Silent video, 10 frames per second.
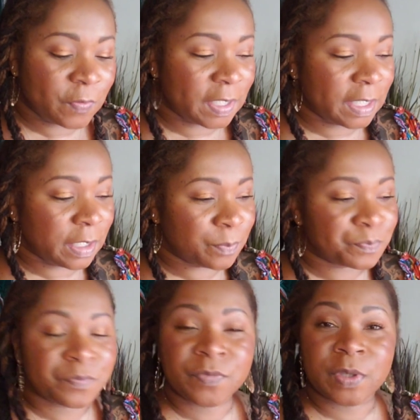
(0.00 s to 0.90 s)

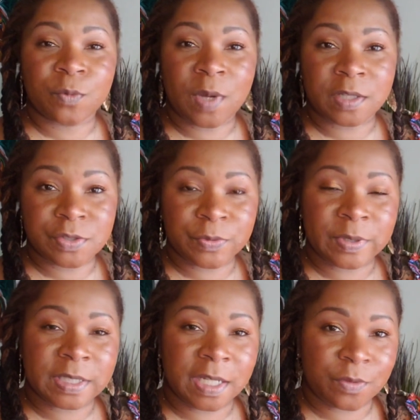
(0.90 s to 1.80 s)
flame while
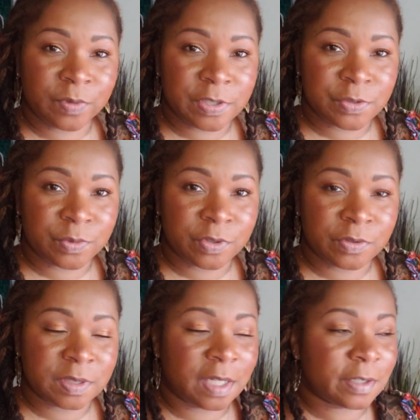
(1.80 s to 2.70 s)
doing a
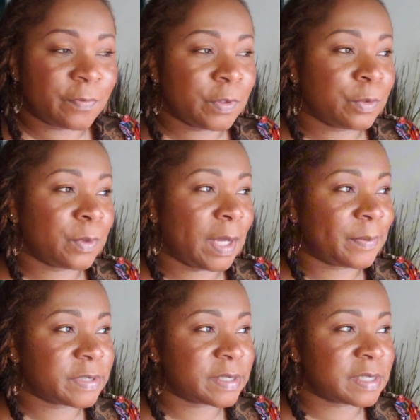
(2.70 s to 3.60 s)
ritual. Now, if you
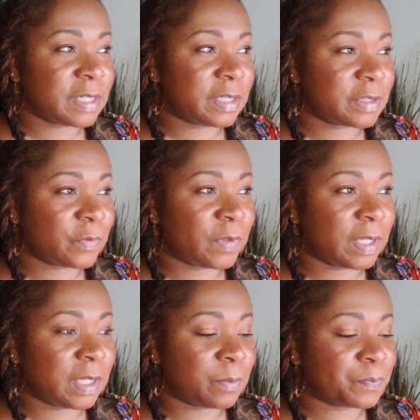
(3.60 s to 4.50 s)
happen to see this
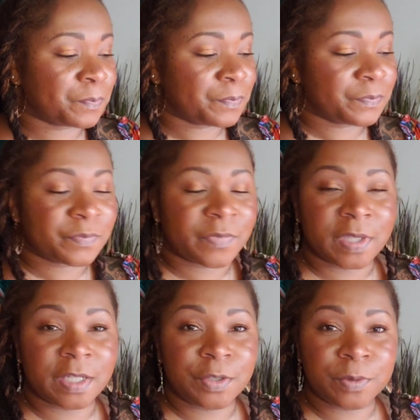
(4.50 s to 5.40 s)
flame
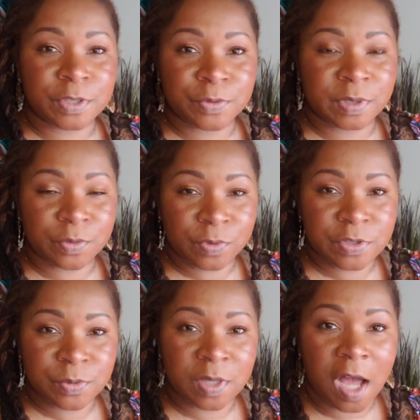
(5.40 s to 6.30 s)
and you are doing a
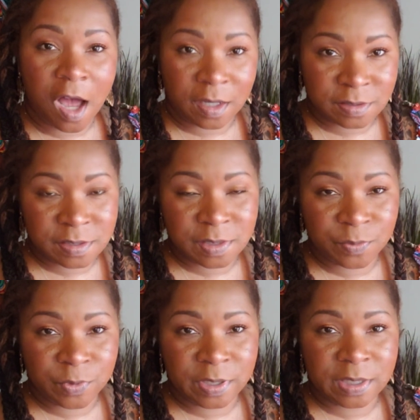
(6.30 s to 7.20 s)
ritual on
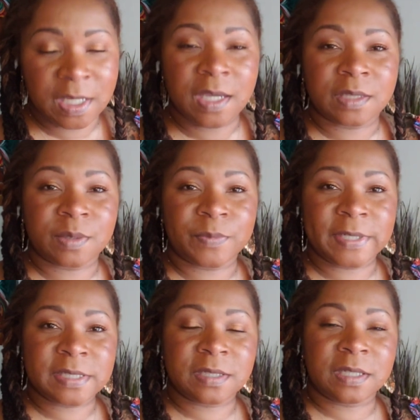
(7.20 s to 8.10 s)
someone, then
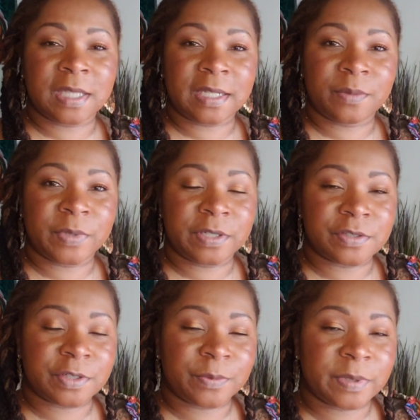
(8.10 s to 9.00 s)
basically that can be
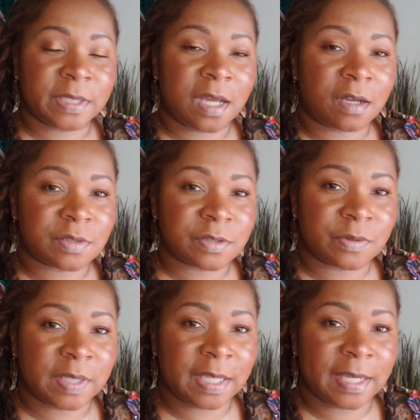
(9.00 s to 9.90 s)
interpreted
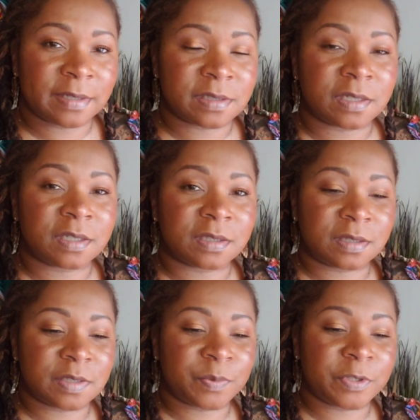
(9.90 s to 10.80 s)
also that
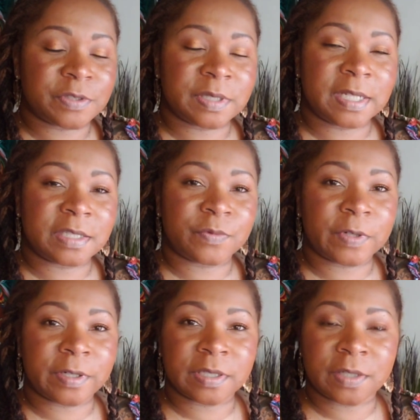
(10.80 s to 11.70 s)
this person has
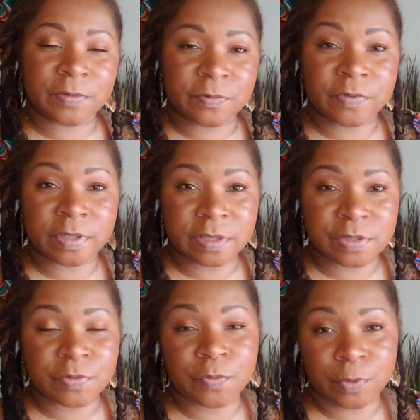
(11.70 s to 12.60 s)
very loving
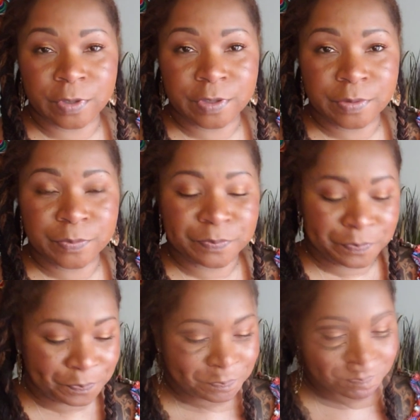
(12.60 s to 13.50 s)
feelings for you.
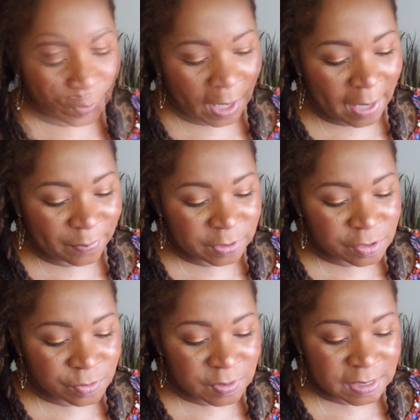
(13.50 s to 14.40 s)
If you happen
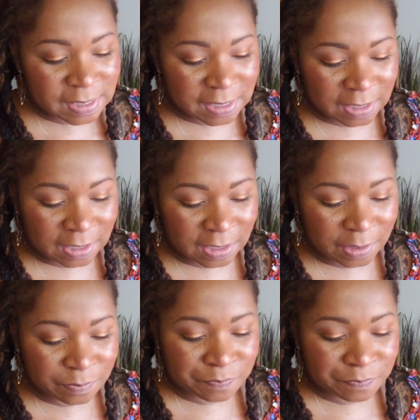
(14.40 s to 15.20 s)
to see